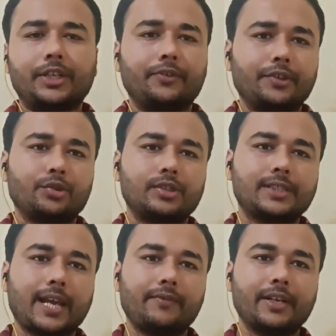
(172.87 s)

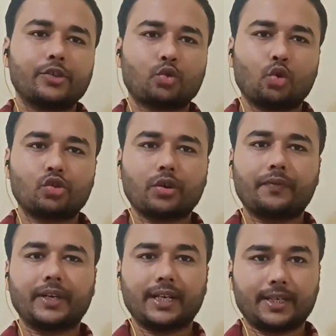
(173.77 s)
Individuals having a source
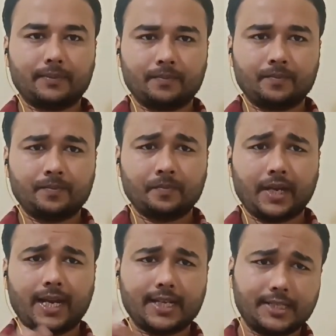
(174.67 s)
of income
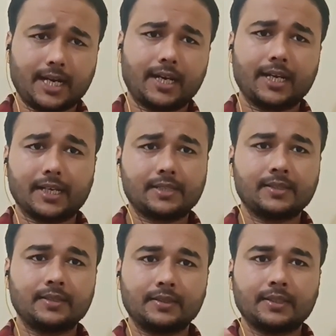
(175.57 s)
at a young age
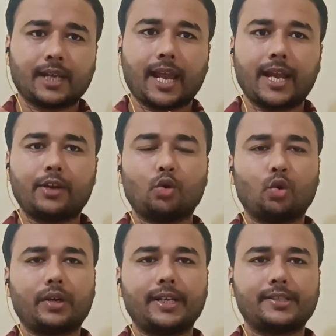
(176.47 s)
and
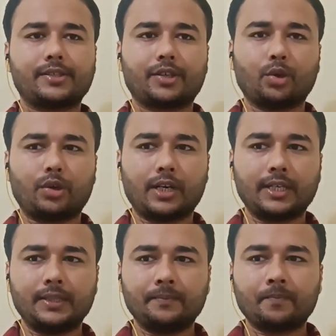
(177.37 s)
old age
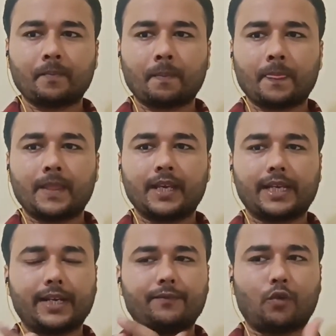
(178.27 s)
security
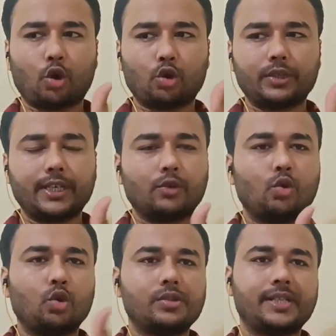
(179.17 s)
can follow their
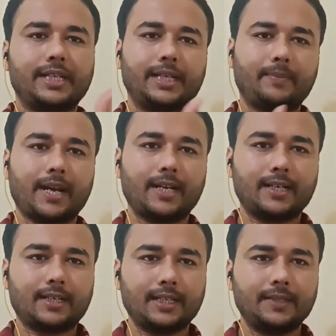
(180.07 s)
goals
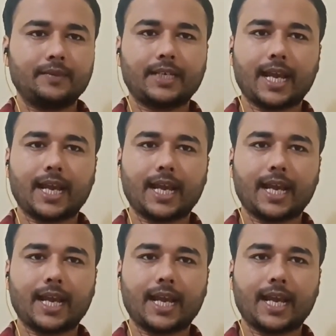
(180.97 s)
independently,